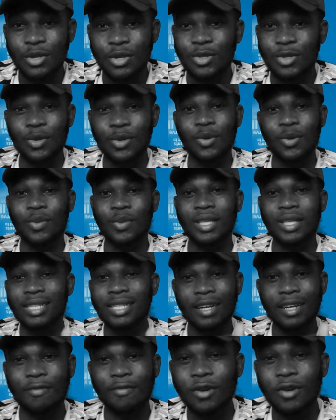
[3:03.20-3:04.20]
So
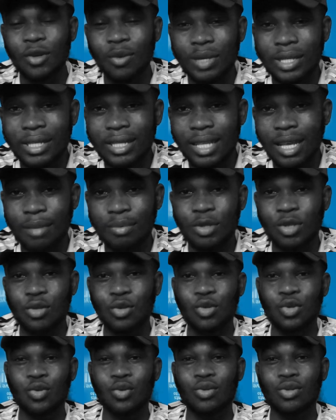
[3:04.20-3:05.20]
these are the following steps
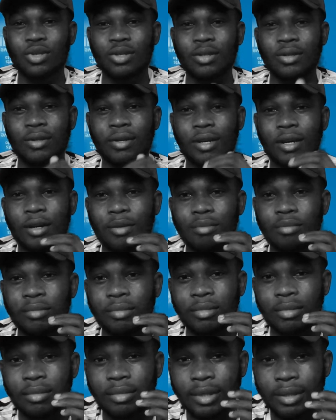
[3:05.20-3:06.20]
you should
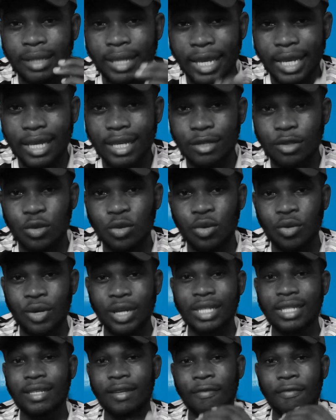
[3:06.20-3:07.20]
um, take to
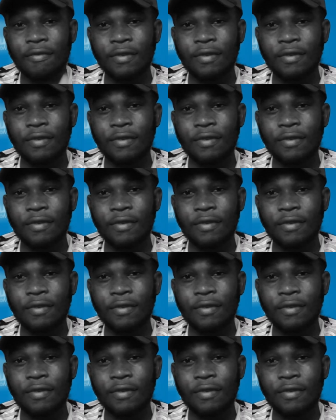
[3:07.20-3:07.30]
create a